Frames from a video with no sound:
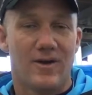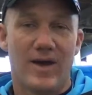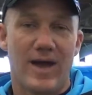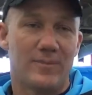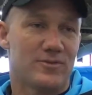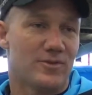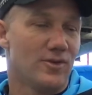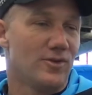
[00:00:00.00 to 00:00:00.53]
Oh,
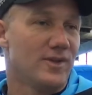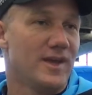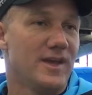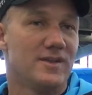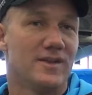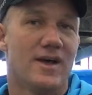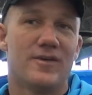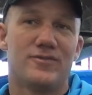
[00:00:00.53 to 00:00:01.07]
absolutely.
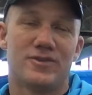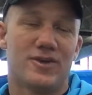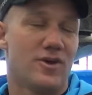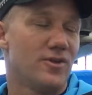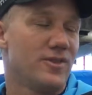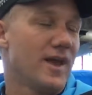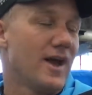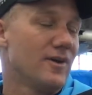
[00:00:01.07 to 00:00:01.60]
He loves to
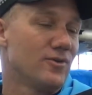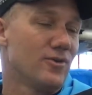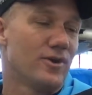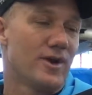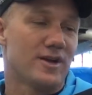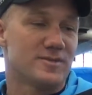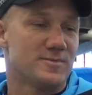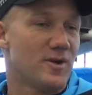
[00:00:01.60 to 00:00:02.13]
go to the
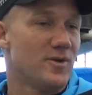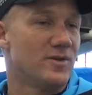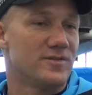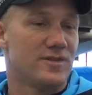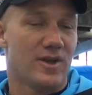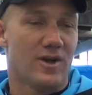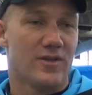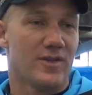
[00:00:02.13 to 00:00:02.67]
outdoor expo and
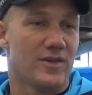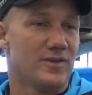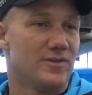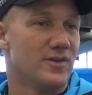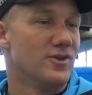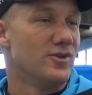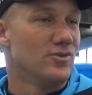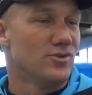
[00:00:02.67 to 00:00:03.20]
see all the,
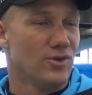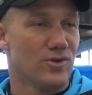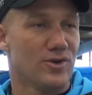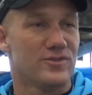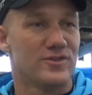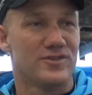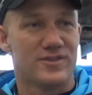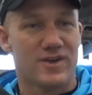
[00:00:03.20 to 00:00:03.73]
the new
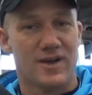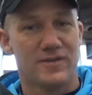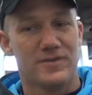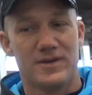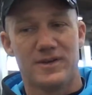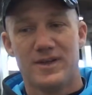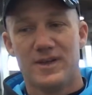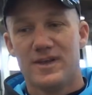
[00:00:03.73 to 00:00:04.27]
lures and stuff
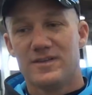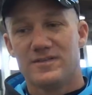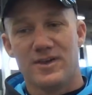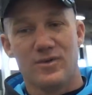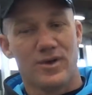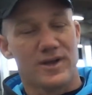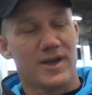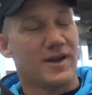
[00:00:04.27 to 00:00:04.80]
and
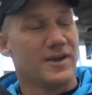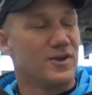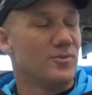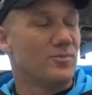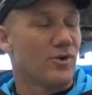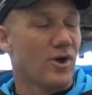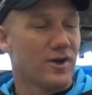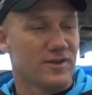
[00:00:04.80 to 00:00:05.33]
see what kind of
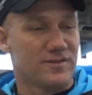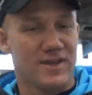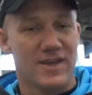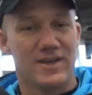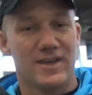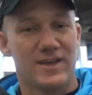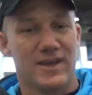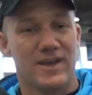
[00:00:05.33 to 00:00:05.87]
new products he
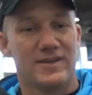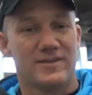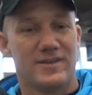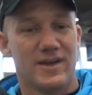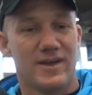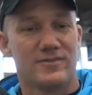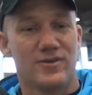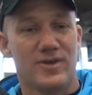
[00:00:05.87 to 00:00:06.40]
can get
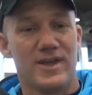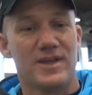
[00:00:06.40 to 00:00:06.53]
uh,